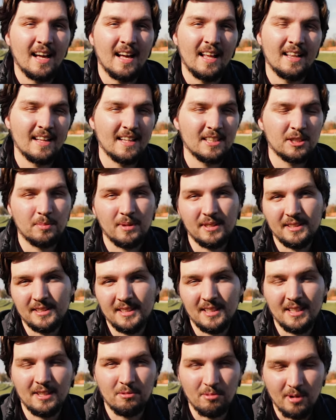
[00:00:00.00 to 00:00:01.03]
and that's
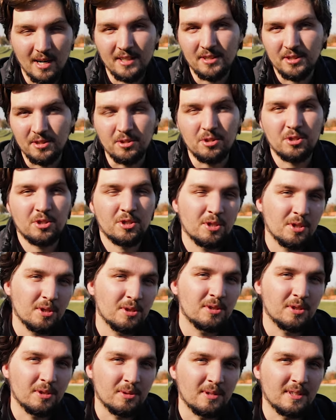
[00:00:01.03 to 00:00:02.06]
basically why you
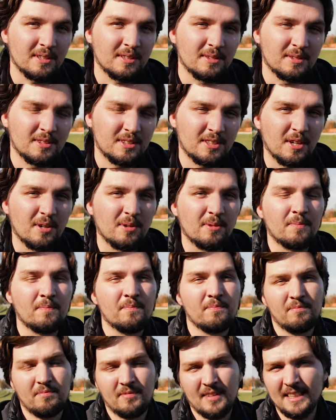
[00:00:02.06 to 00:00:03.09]
should do it. So
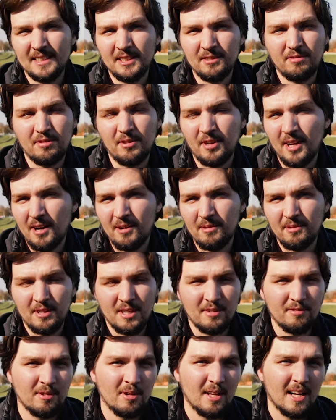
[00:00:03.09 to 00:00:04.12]
that's it for now.
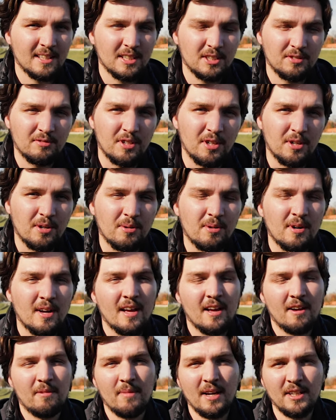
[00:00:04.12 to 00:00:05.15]
If you like this video,
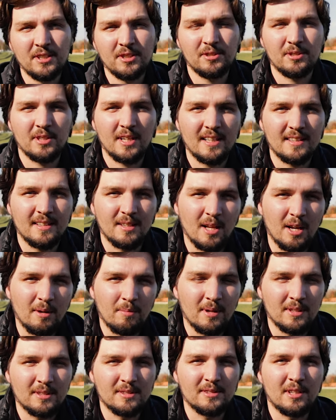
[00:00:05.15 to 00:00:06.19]
make sure to hit the like
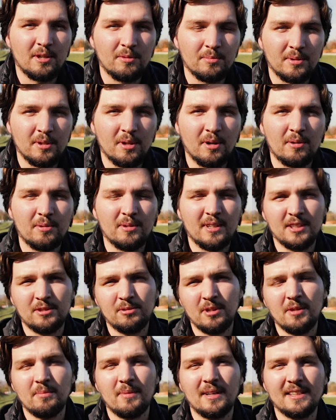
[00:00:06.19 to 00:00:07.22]
button down below,
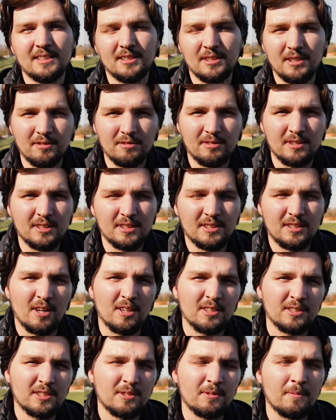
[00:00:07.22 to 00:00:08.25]
it really makes a difference.
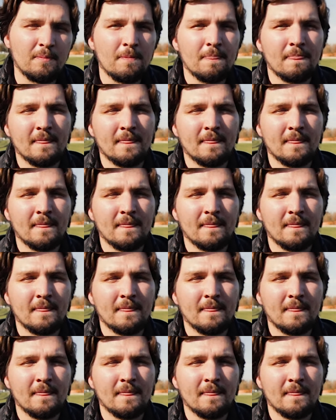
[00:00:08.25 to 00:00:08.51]
Also,